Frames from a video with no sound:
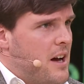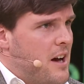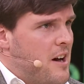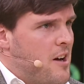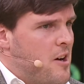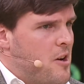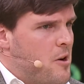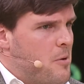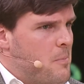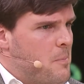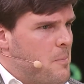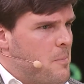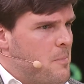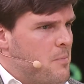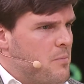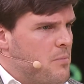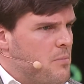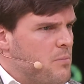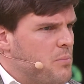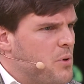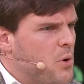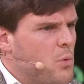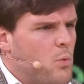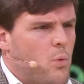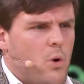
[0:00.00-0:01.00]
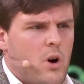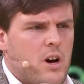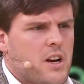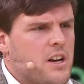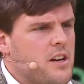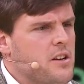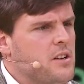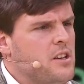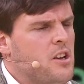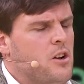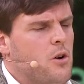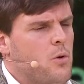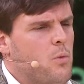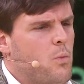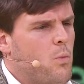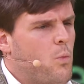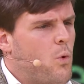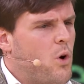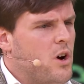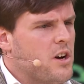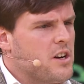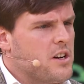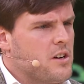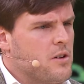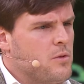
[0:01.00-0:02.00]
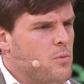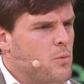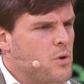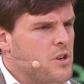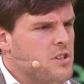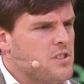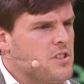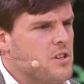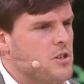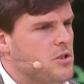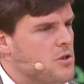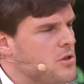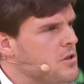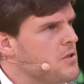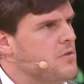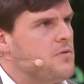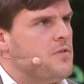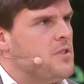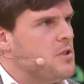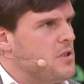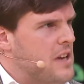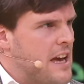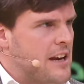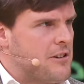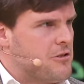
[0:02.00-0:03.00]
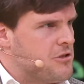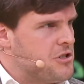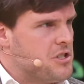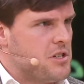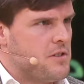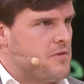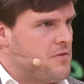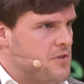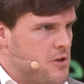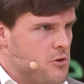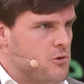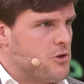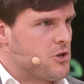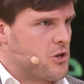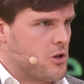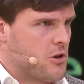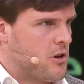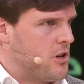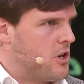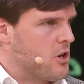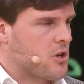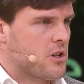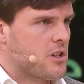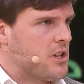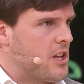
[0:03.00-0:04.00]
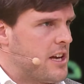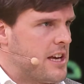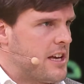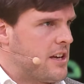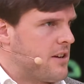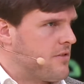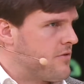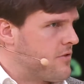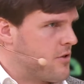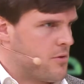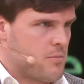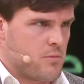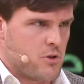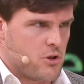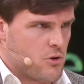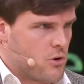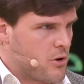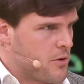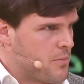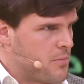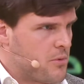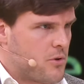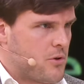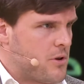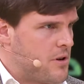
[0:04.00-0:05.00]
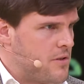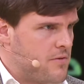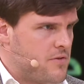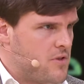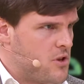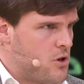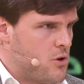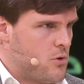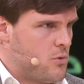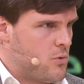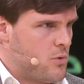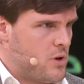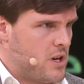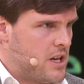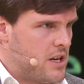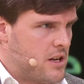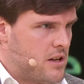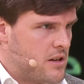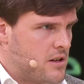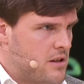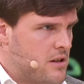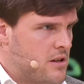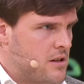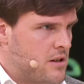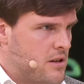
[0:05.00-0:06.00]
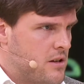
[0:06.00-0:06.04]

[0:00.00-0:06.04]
But what does a good energy future look like from your point of view, Ina?